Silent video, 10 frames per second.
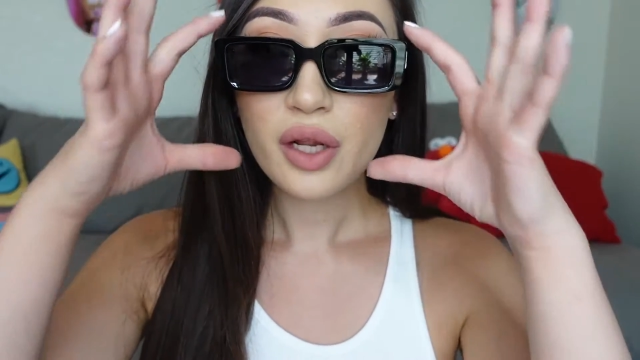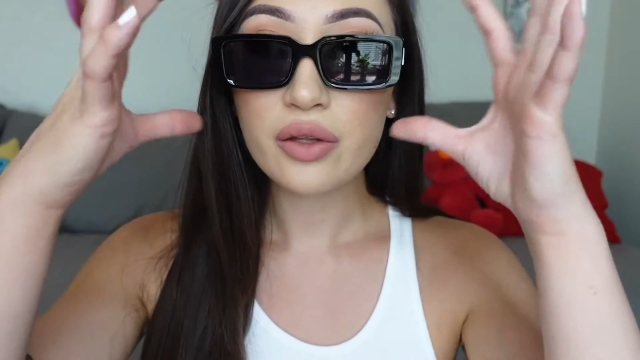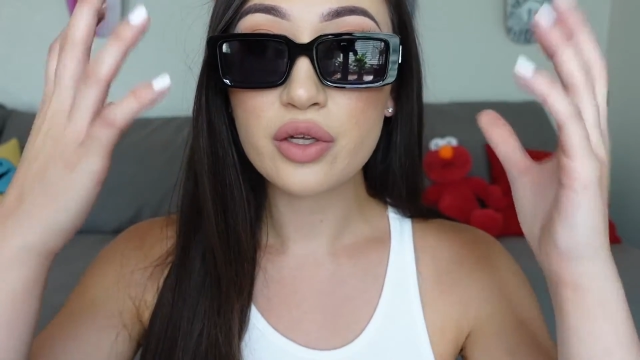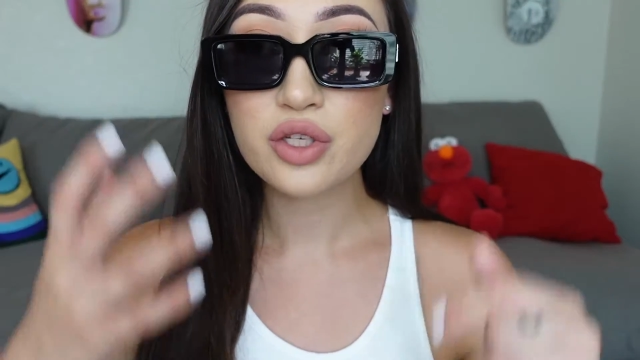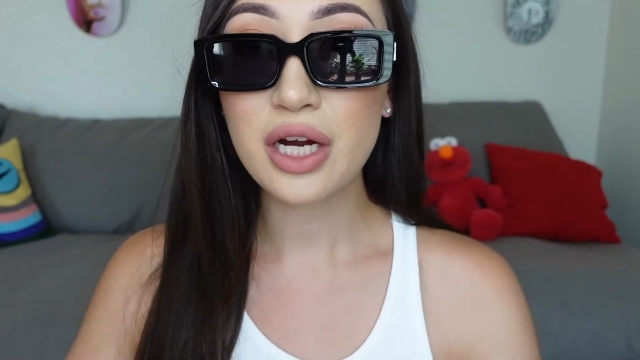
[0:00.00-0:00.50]

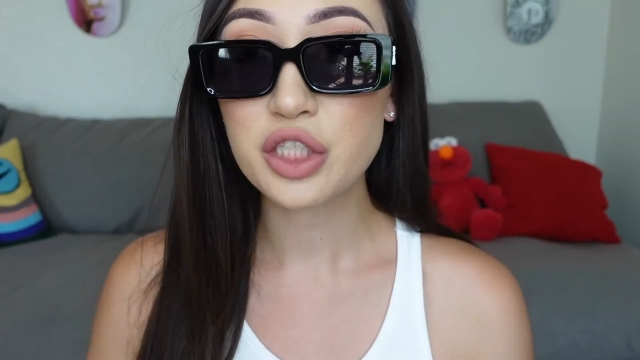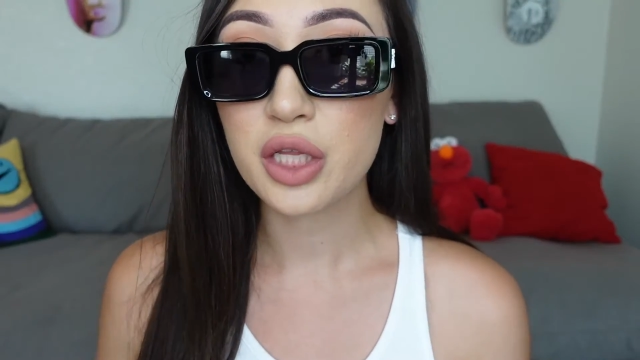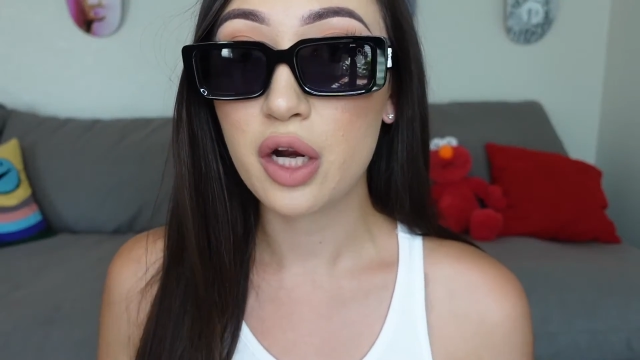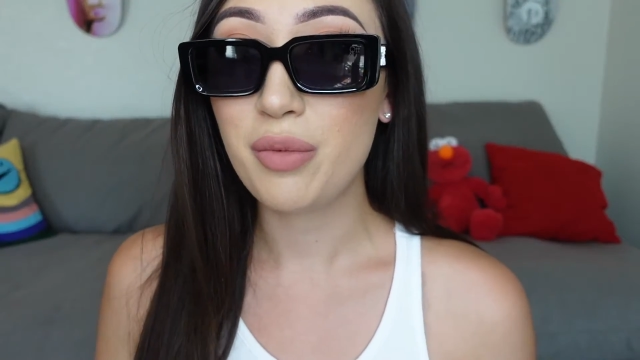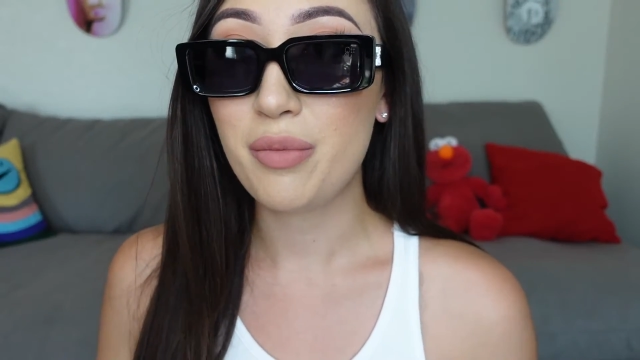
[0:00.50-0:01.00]
those are actually
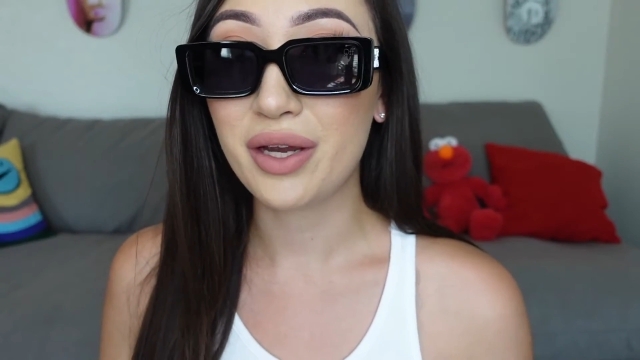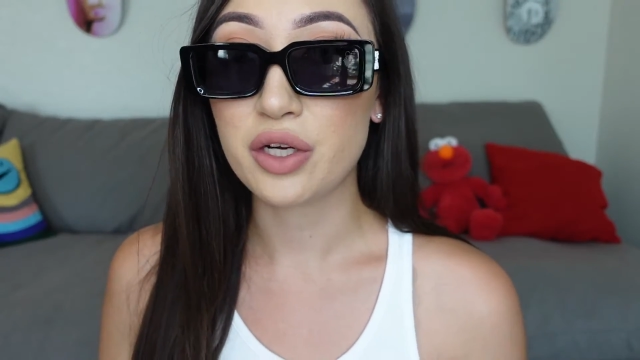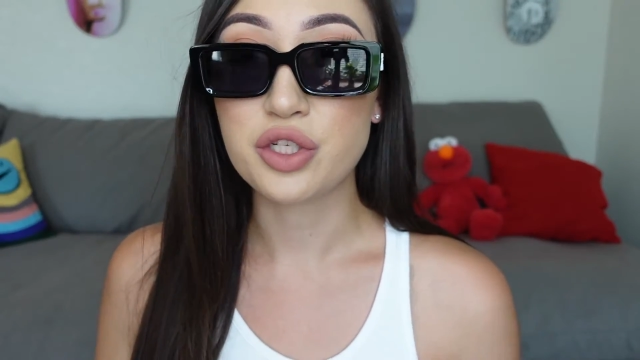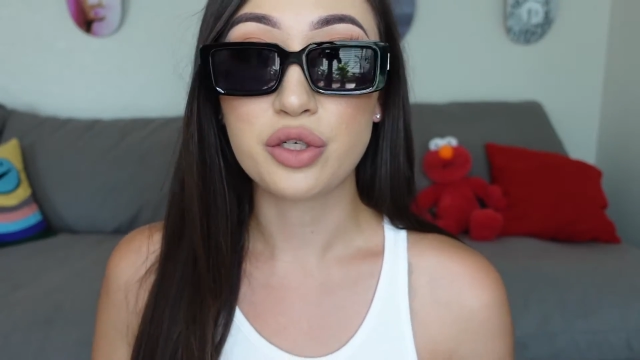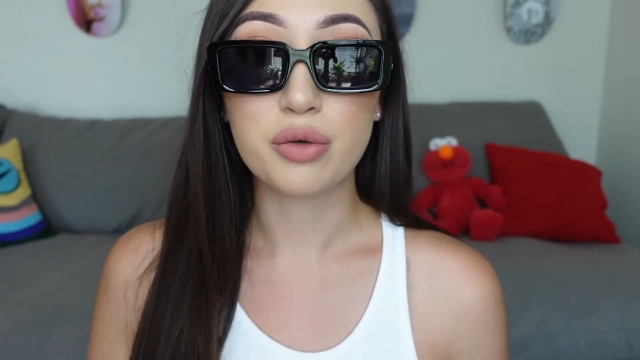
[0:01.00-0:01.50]
a little bit
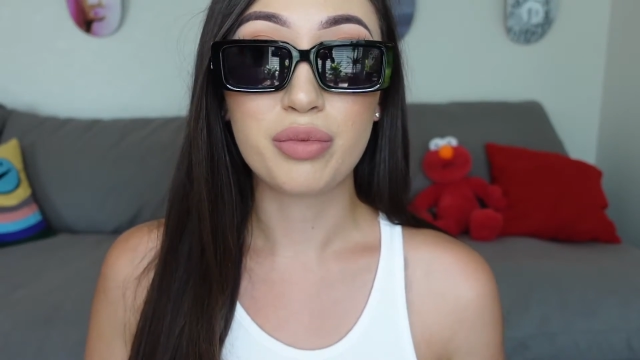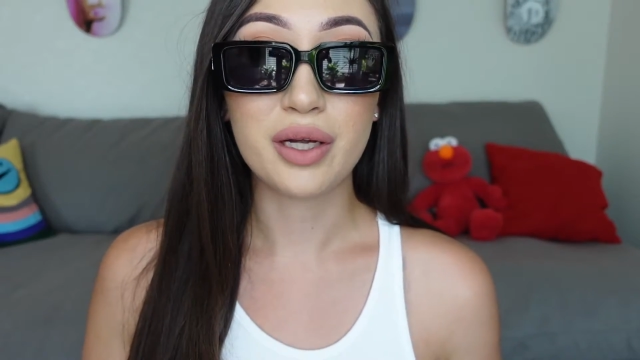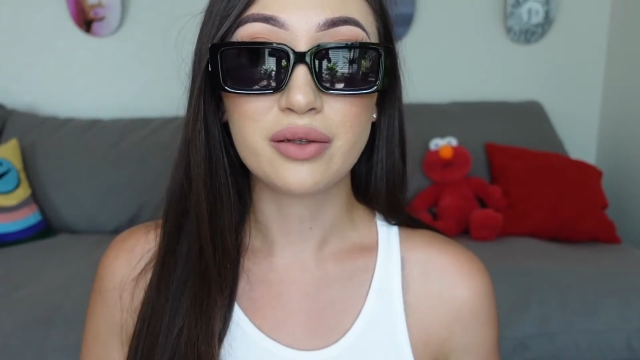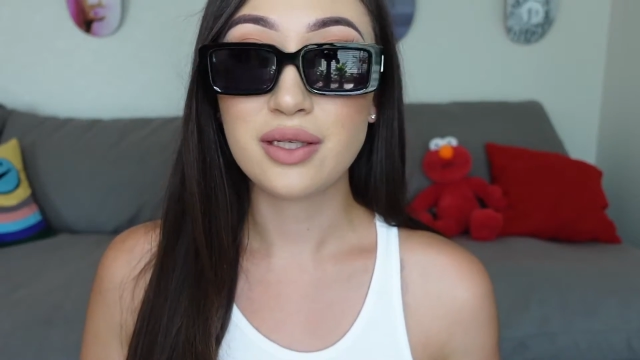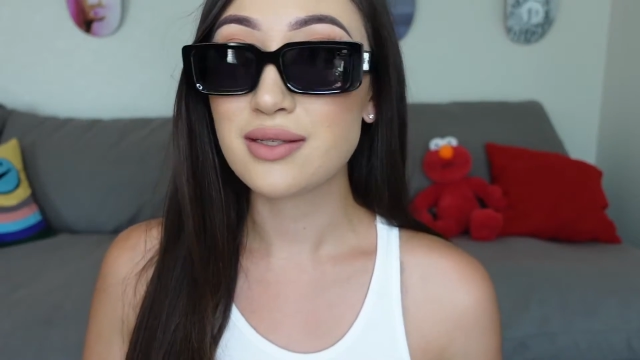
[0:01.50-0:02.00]
bigger too,
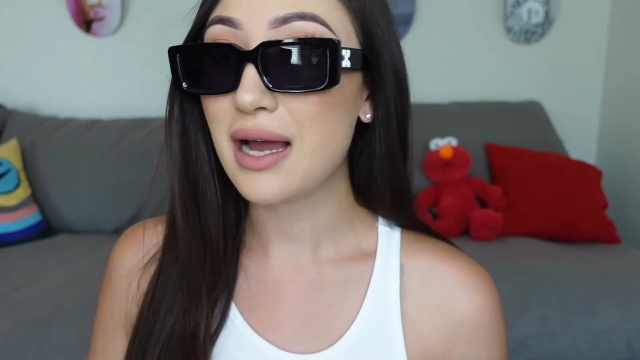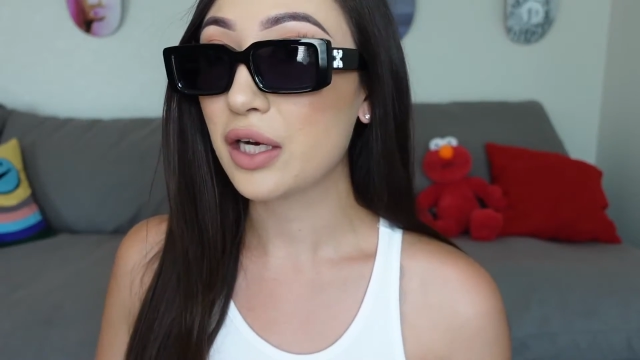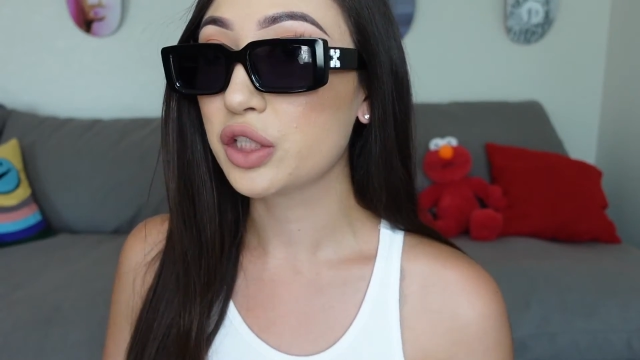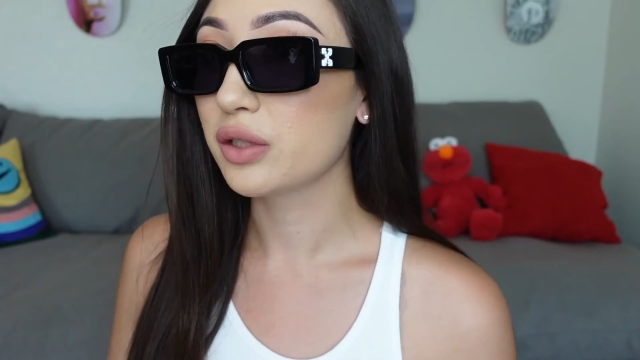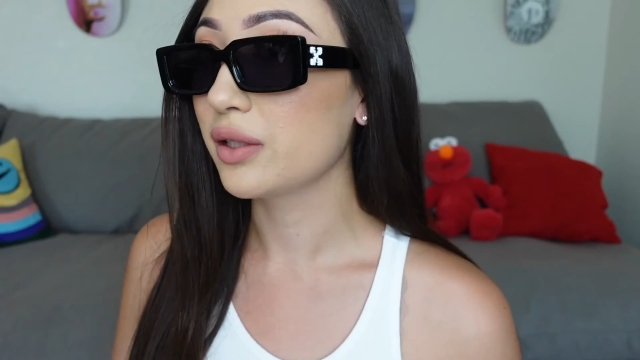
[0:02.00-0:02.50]
but these
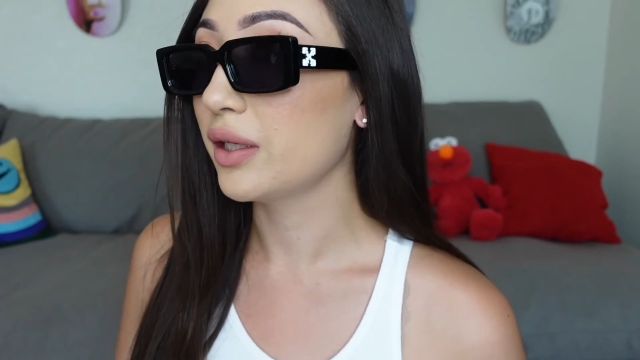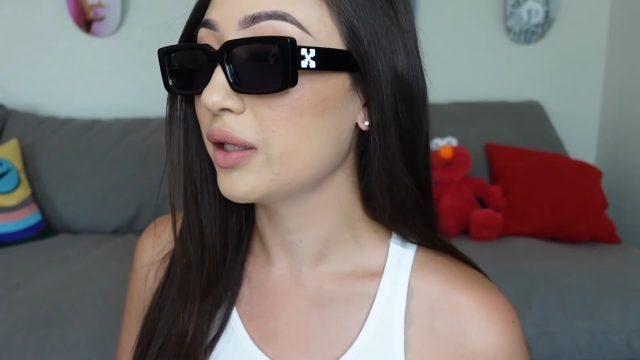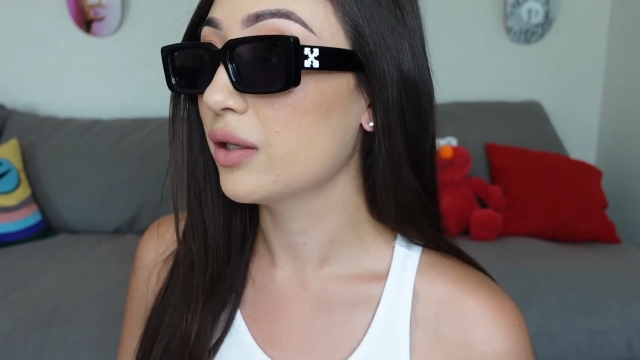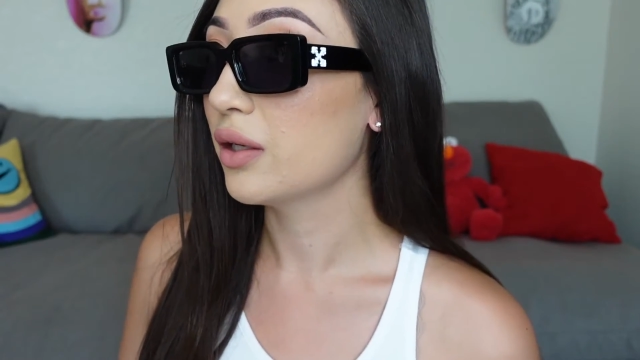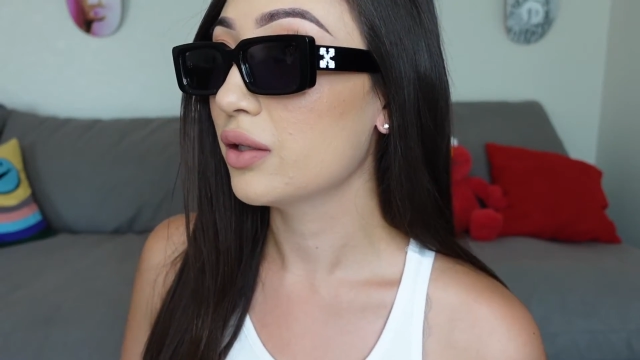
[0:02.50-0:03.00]

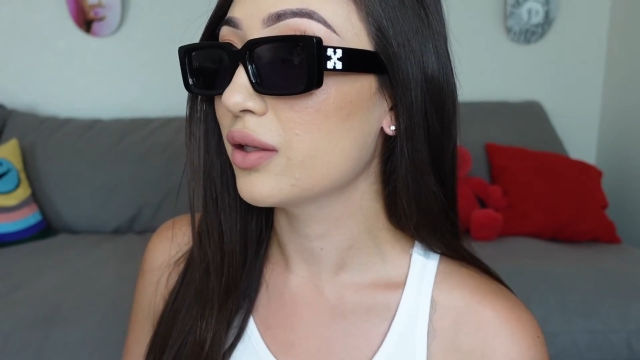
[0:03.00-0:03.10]
actually